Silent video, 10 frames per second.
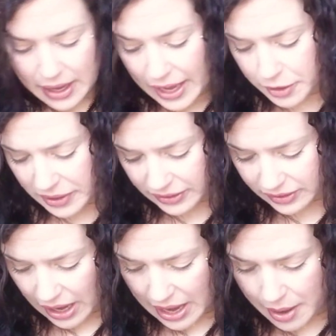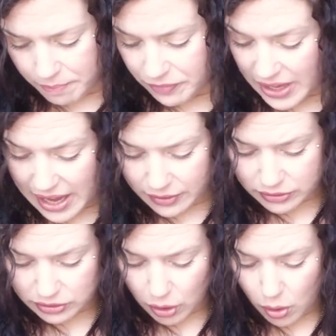Anyways, yeah,
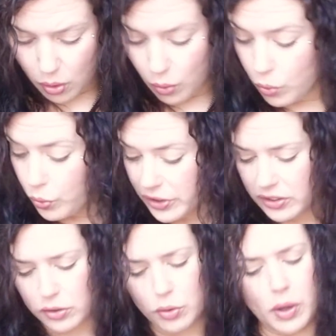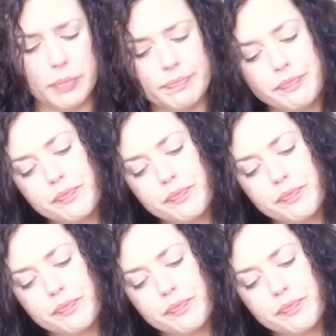so, ooh, this is cool.